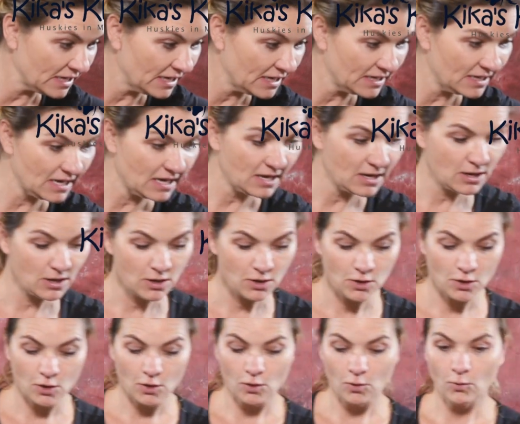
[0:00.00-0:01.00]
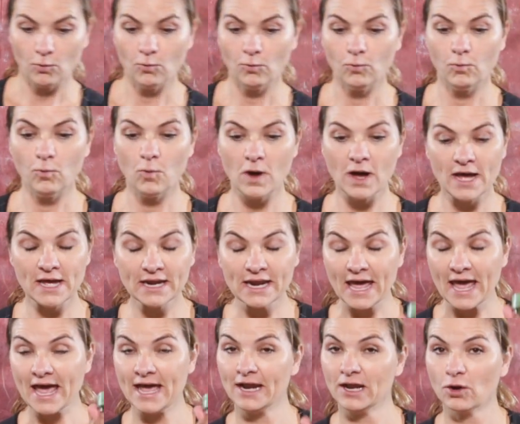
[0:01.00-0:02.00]
need 1
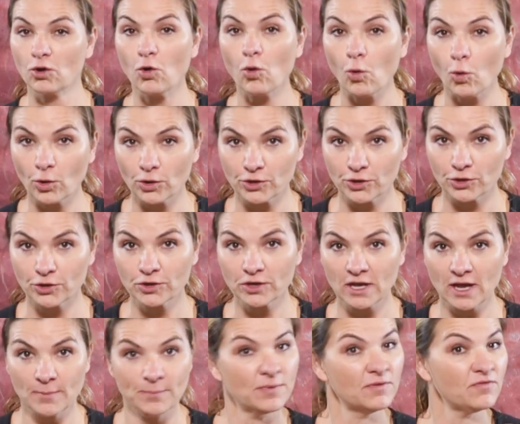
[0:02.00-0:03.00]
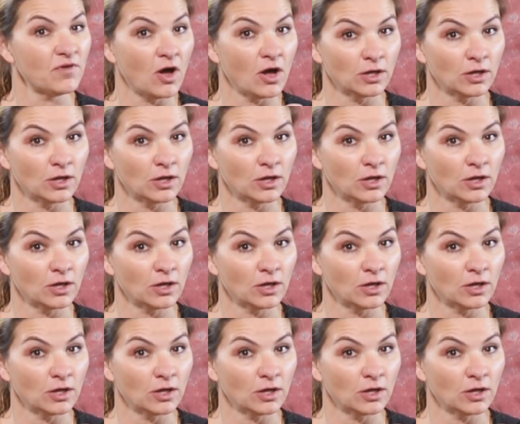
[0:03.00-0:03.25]
1/4 cup of